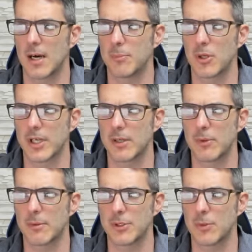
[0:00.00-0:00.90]
plug in
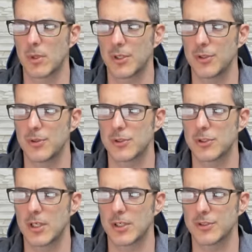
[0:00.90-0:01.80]
whatever you want to do.
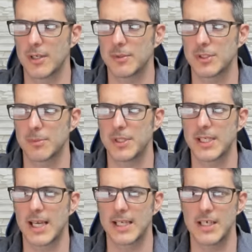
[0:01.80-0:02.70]
It'll save it as a
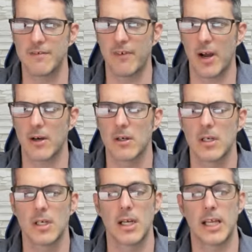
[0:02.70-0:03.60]
PKT file.
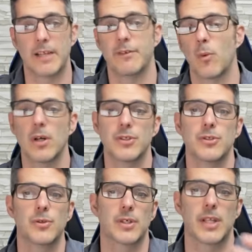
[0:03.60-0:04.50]
And if you want to,
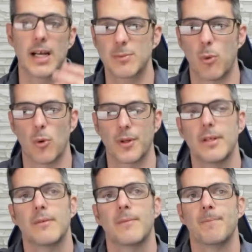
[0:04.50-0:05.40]
you can export
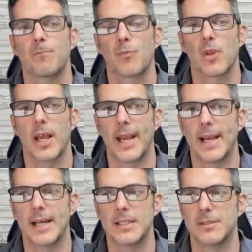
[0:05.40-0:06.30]
it
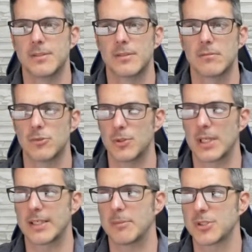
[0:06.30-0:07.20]
and do that
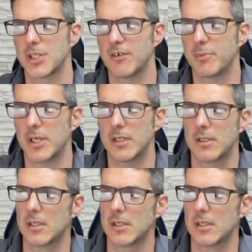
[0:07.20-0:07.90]
type of stuff. But